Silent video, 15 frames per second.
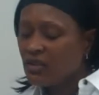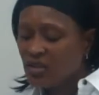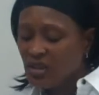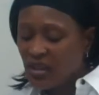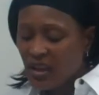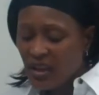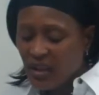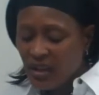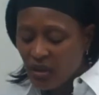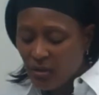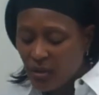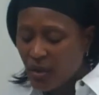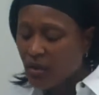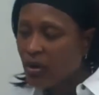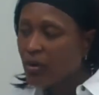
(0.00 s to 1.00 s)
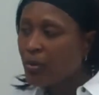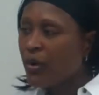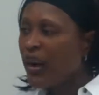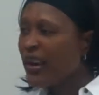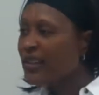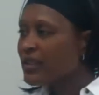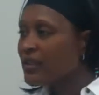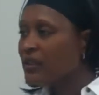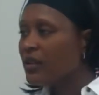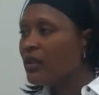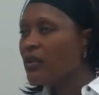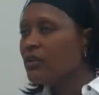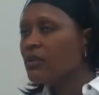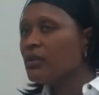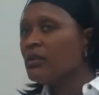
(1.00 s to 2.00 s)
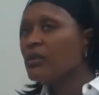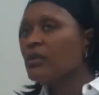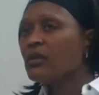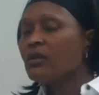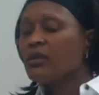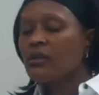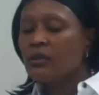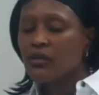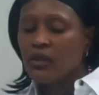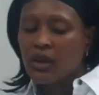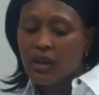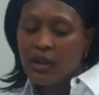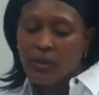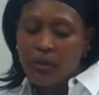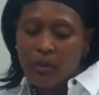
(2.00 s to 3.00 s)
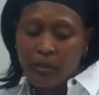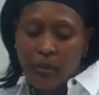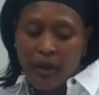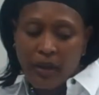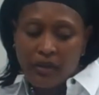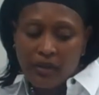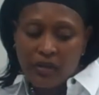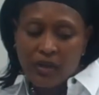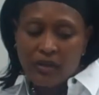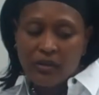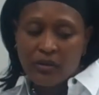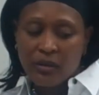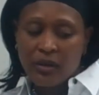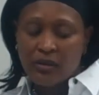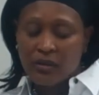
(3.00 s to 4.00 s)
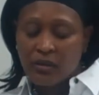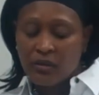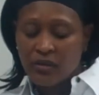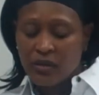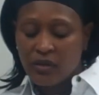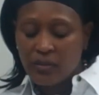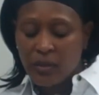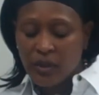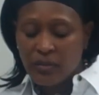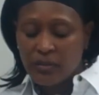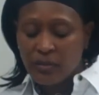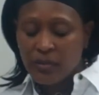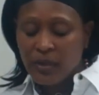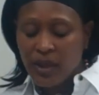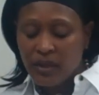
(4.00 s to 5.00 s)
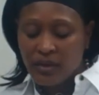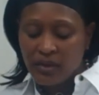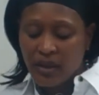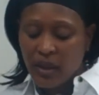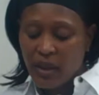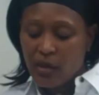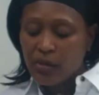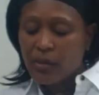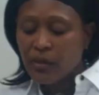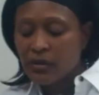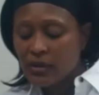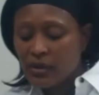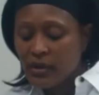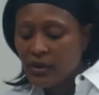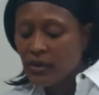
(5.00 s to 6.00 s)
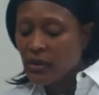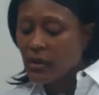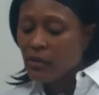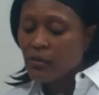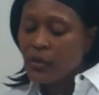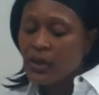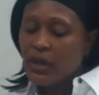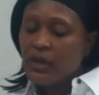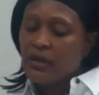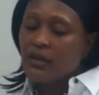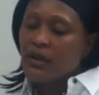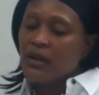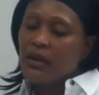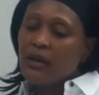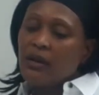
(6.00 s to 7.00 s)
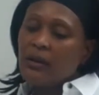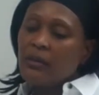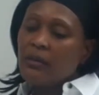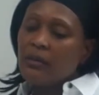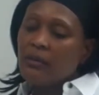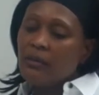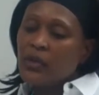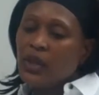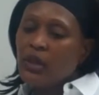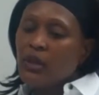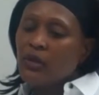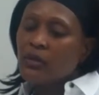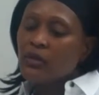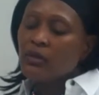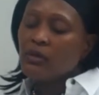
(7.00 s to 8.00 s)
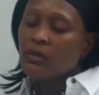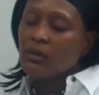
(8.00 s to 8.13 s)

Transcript: she got elbowed in practice, though. She got elbowed in practice yesterday, so she's been a little hampered. But, you know,